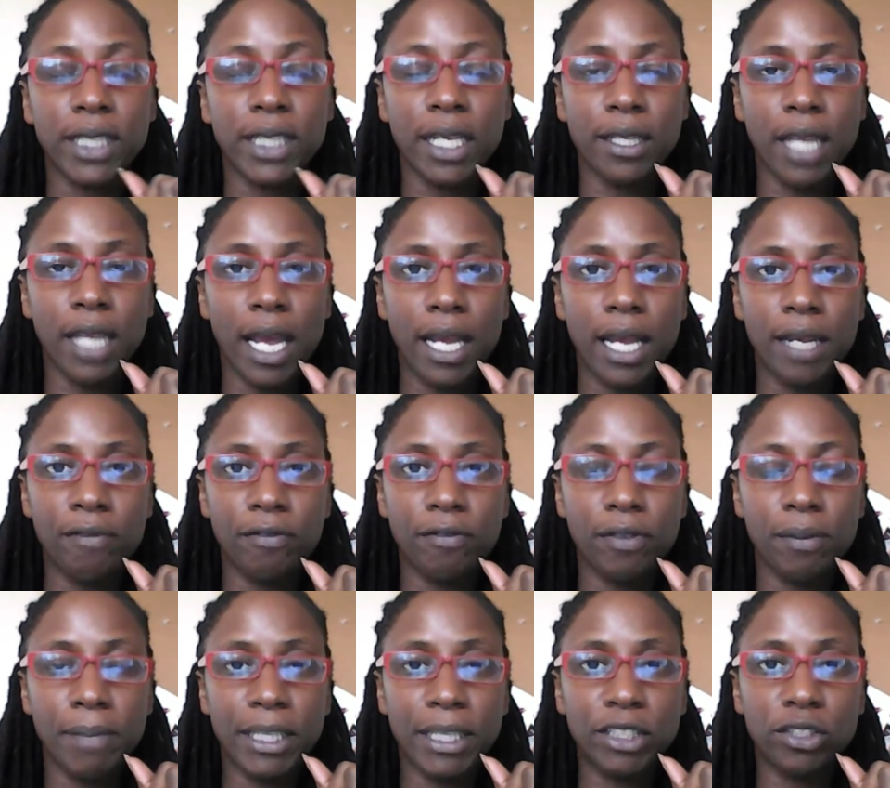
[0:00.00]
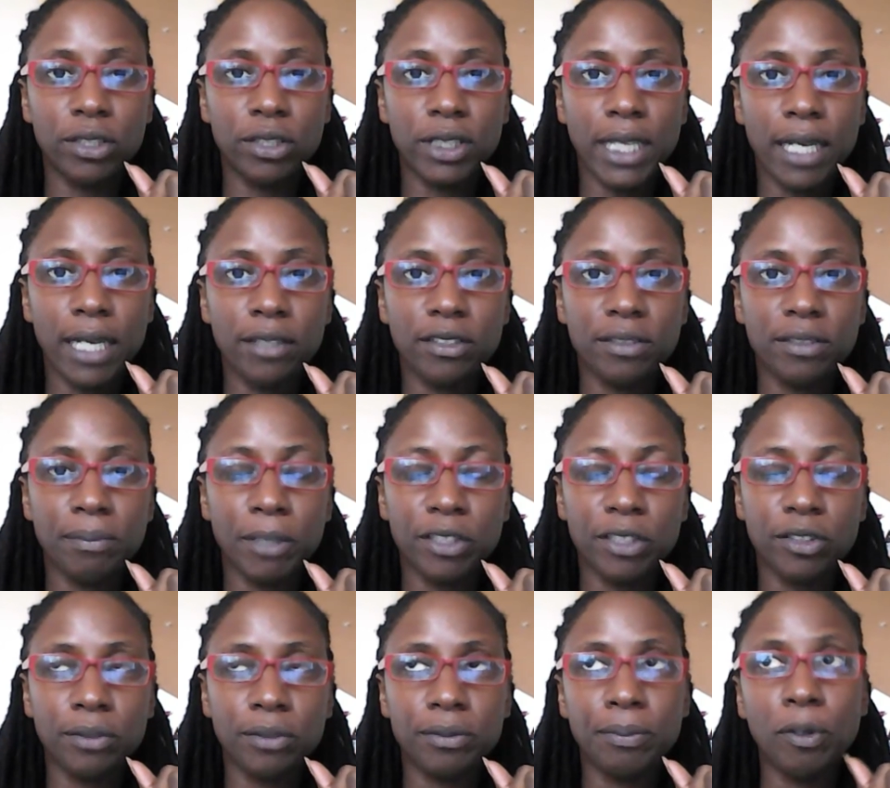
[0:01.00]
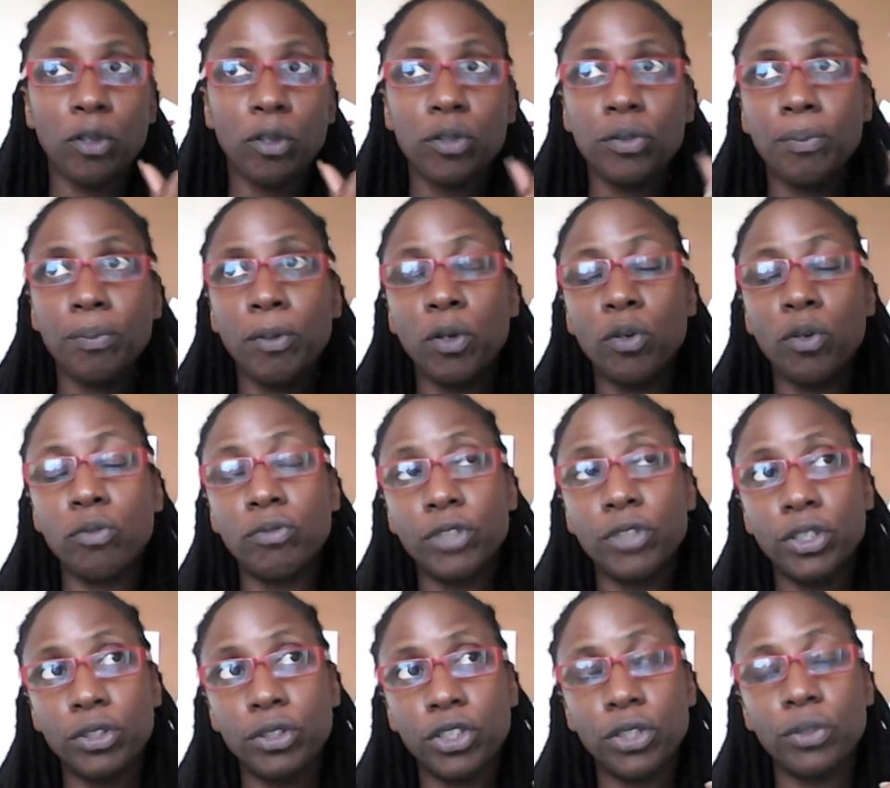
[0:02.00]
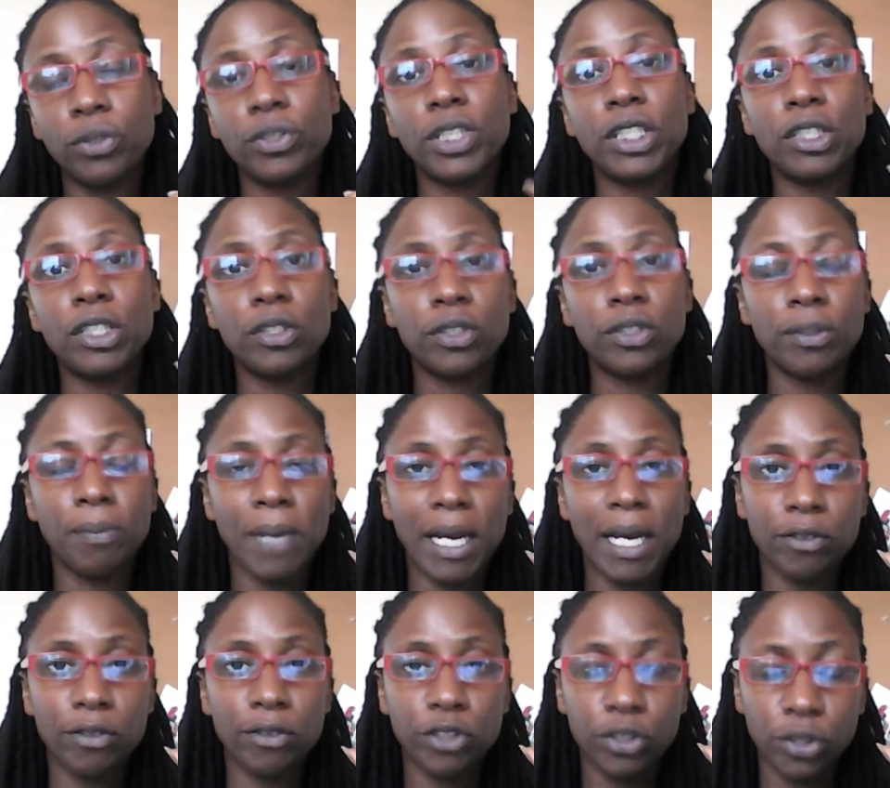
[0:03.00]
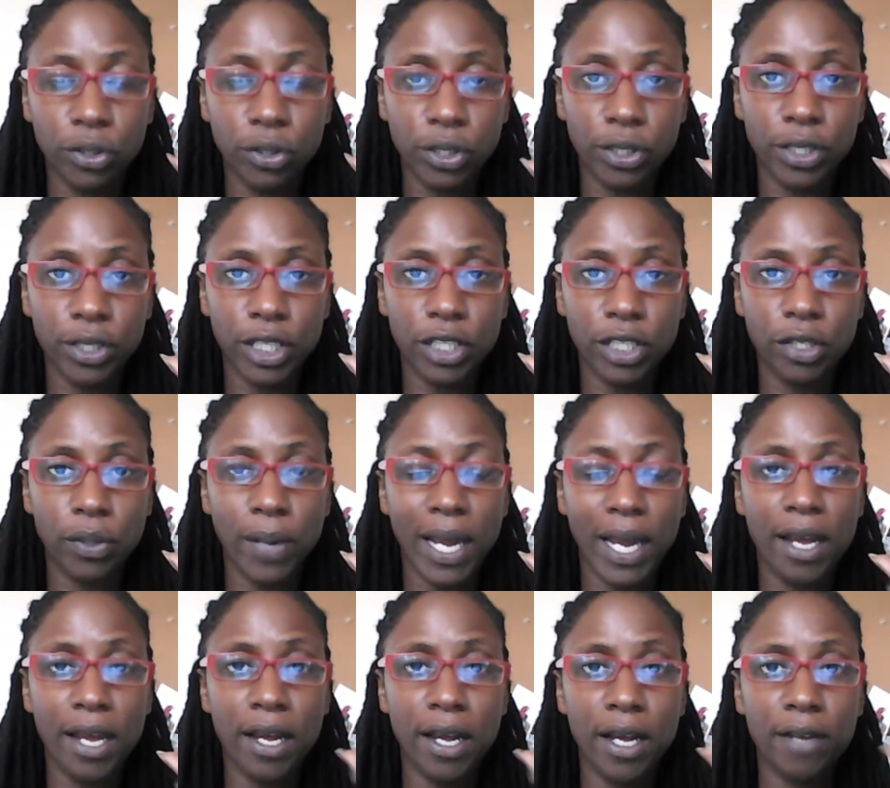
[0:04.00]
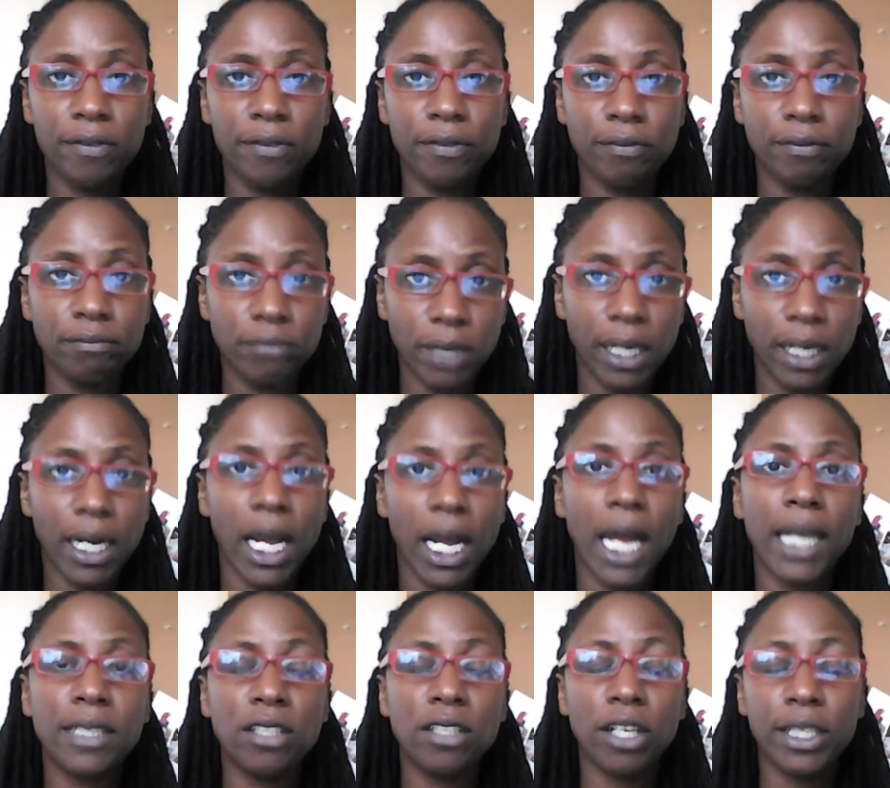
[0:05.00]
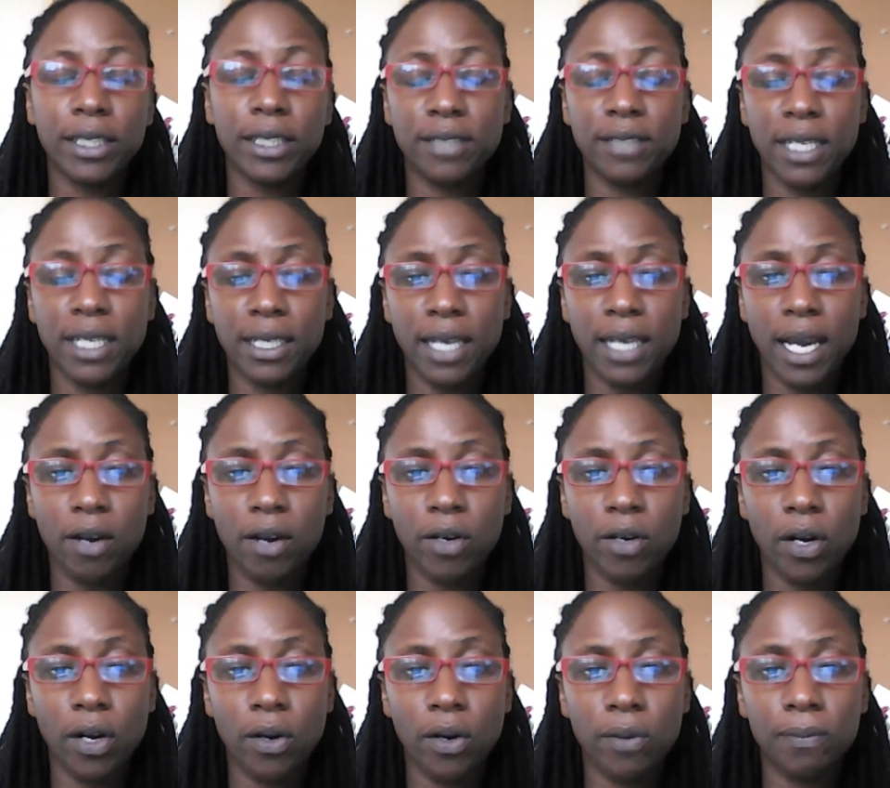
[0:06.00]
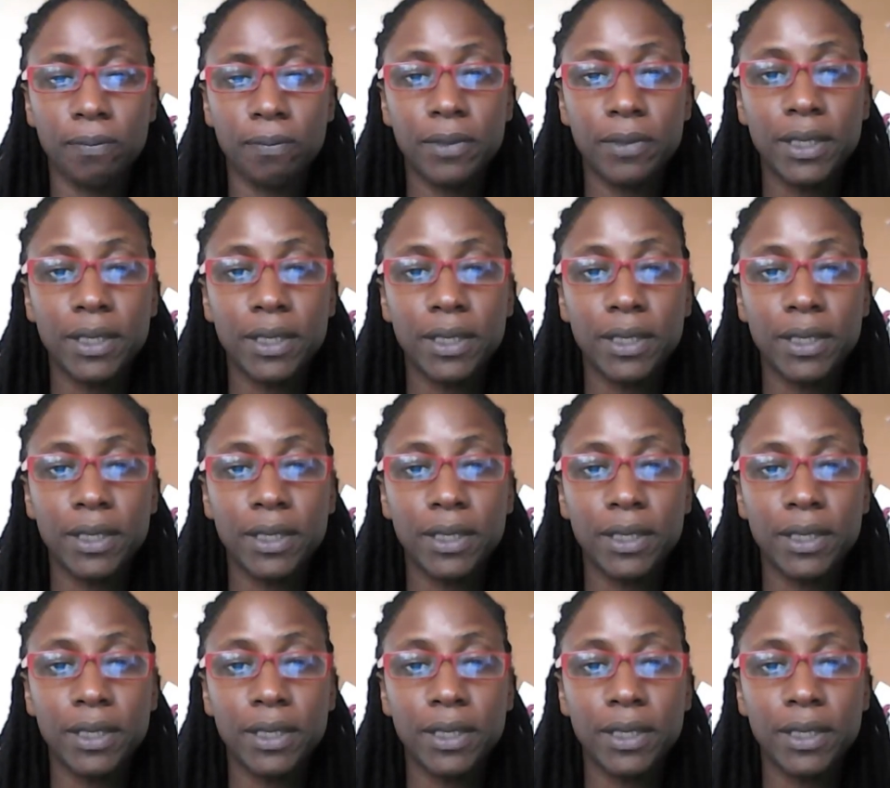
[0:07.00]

to get that inflammation down as much as possible, reducing the amount of sugar that you have, and like I said, alcohol.